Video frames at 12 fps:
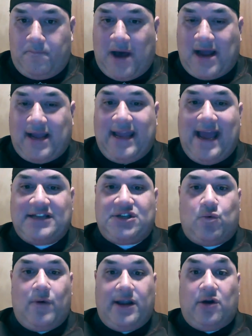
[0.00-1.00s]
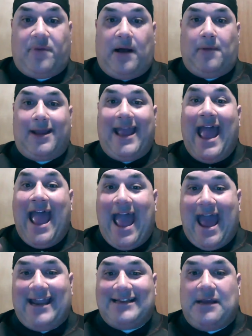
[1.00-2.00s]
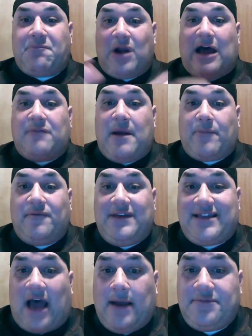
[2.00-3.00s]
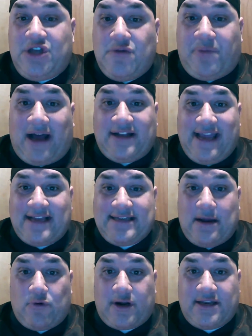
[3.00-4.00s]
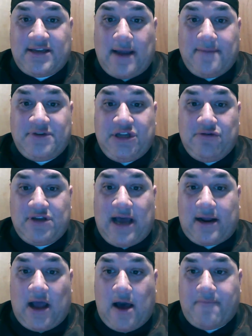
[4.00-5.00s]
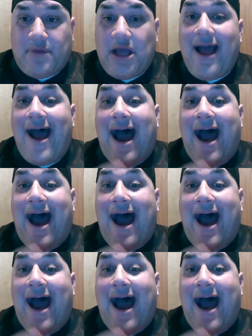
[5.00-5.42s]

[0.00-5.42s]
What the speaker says: Pocket Cast, Radio Public, and as a proud member of the Timeskew Podcast Network at timeskew.com.